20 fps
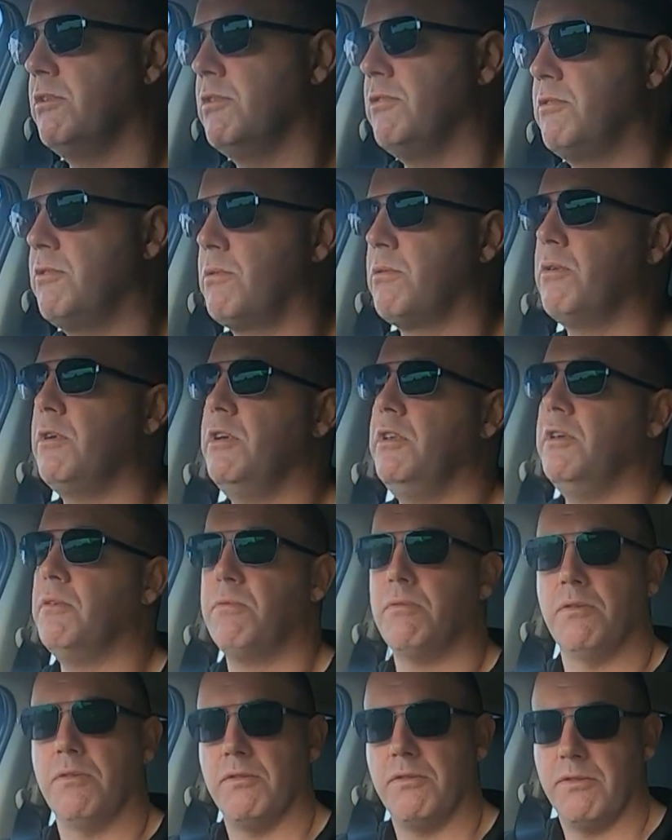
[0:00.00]
There's 3
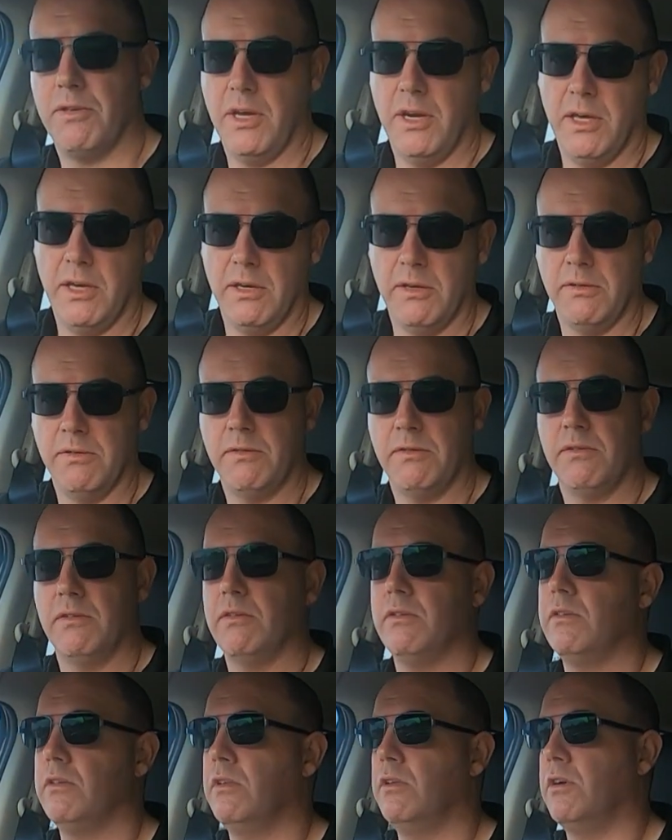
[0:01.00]
different settings,
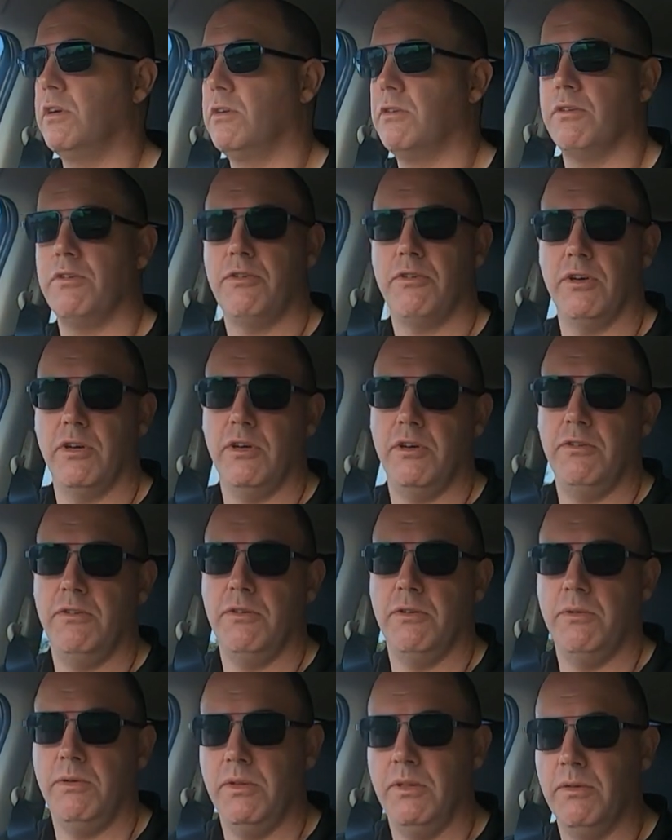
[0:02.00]
like I showed
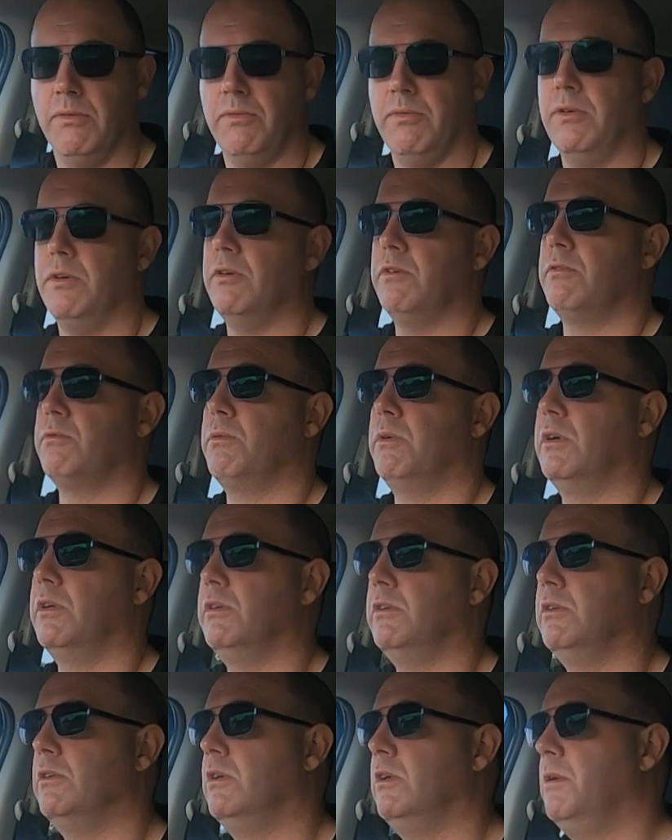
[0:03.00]
you in the first
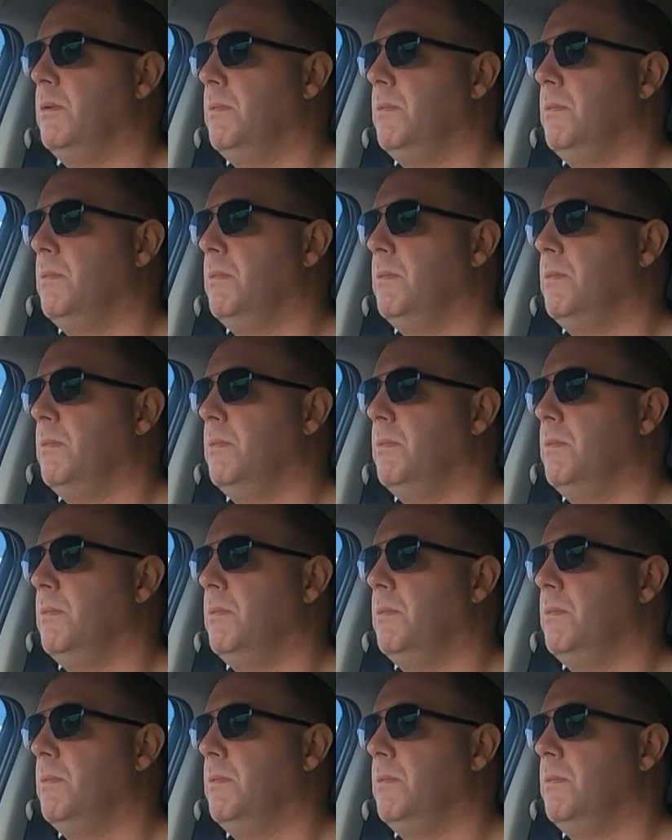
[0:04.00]
one.